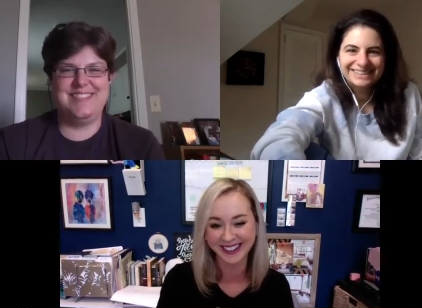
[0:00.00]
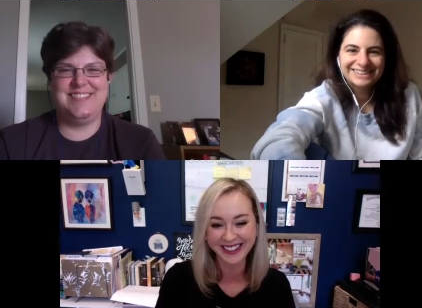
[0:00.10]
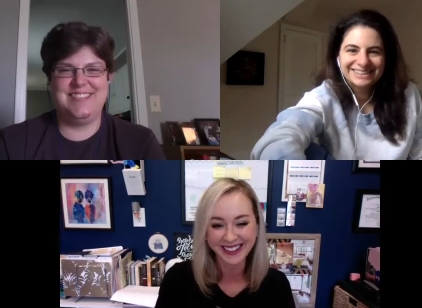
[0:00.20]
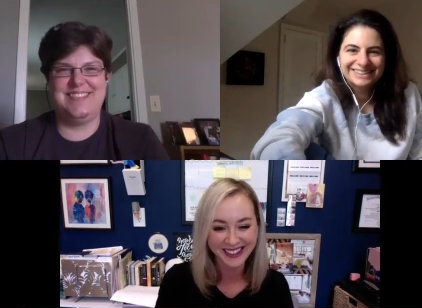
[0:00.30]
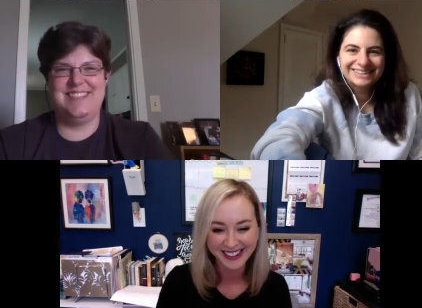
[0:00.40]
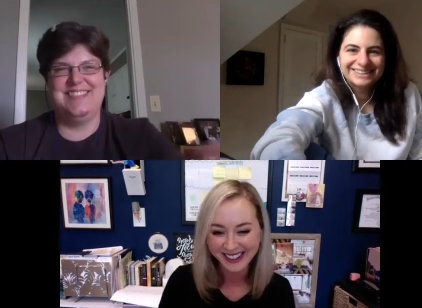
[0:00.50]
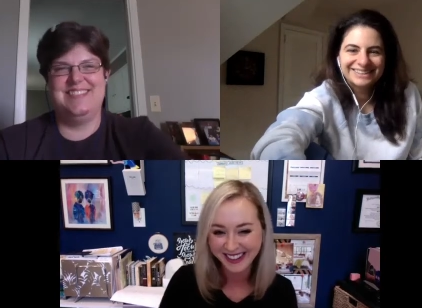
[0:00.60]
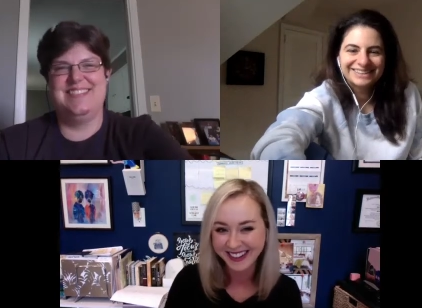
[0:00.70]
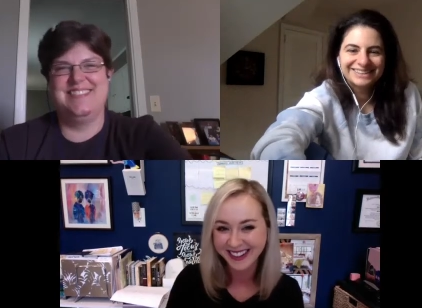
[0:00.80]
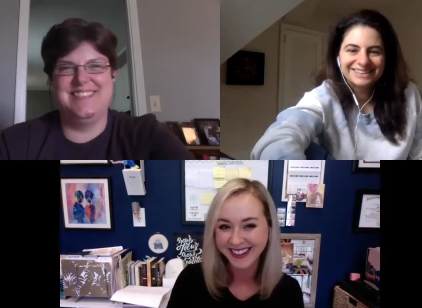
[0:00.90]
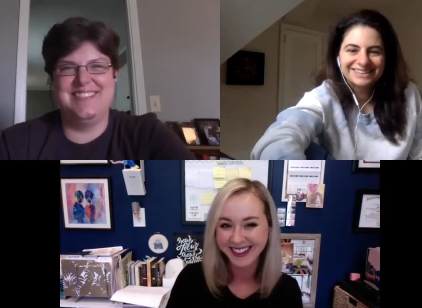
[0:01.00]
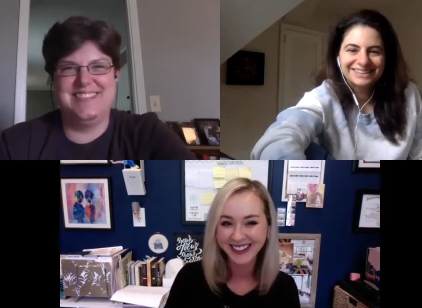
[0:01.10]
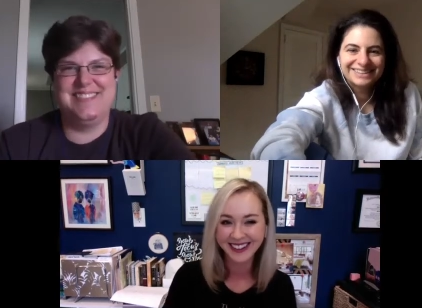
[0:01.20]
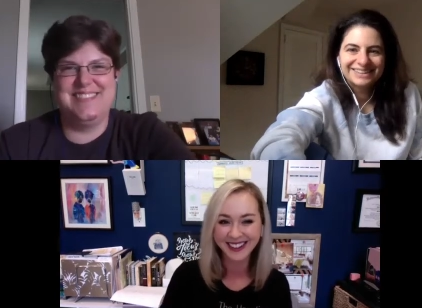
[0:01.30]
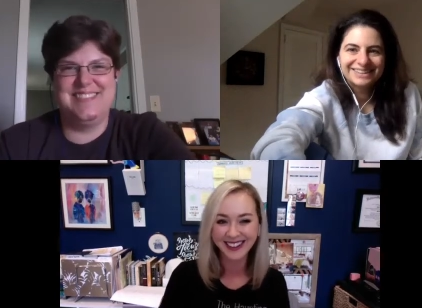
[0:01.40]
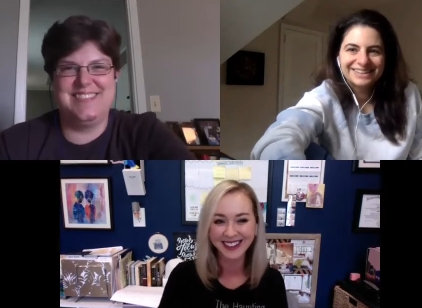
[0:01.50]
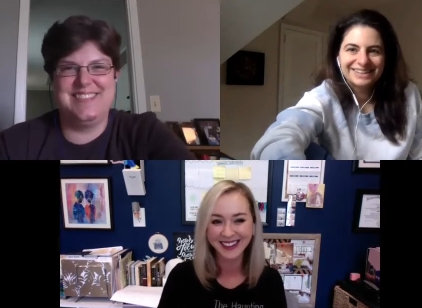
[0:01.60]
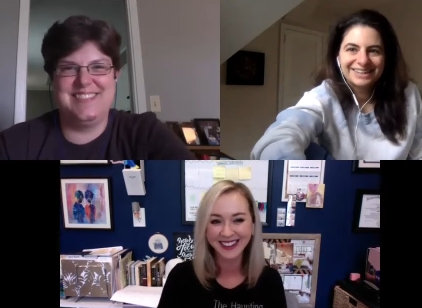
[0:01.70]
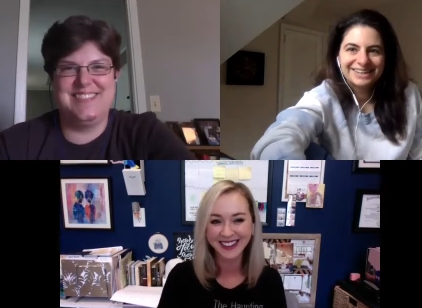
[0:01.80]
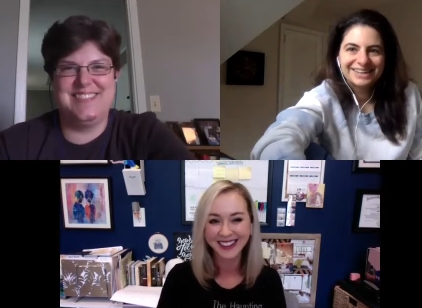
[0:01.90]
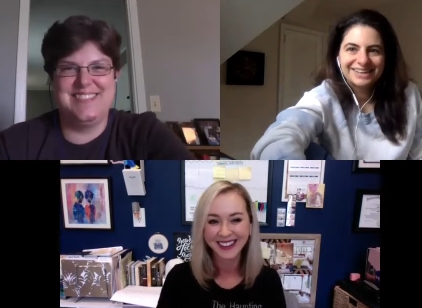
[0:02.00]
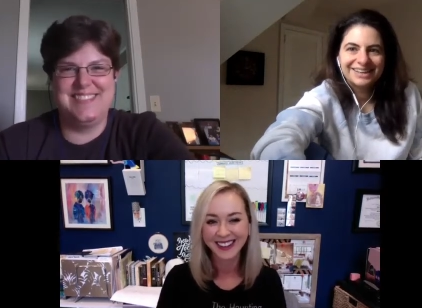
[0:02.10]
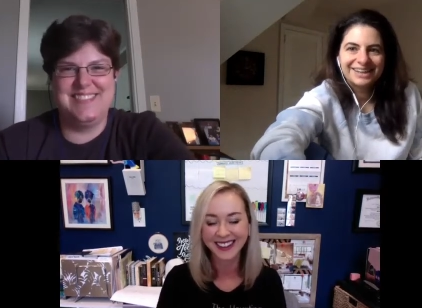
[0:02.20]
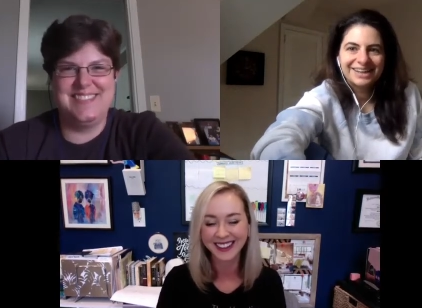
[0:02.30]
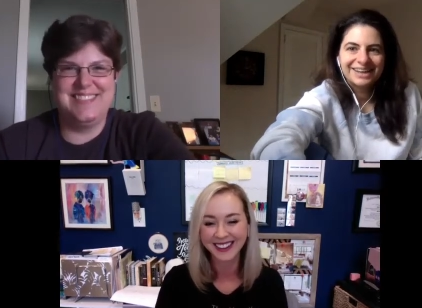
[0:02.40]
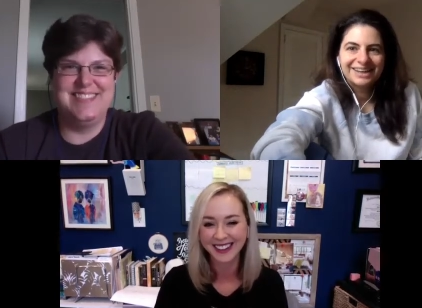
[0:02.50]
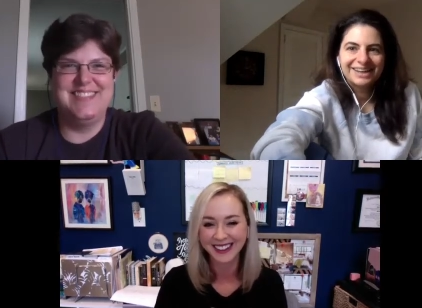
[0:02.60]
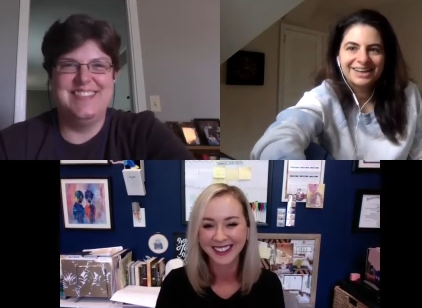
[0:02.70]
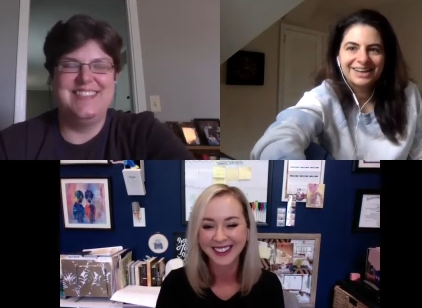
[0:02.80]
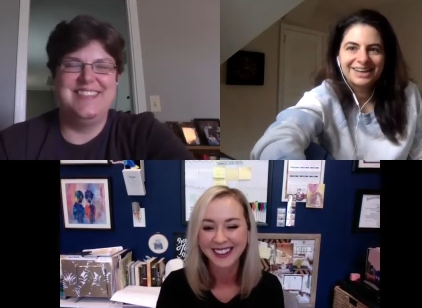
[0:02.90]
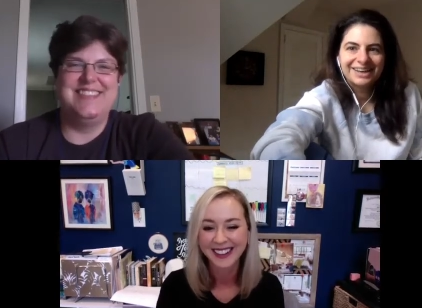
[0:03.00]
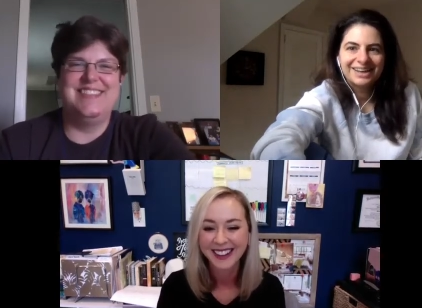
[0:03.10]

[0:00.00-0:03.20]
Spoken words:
(silence)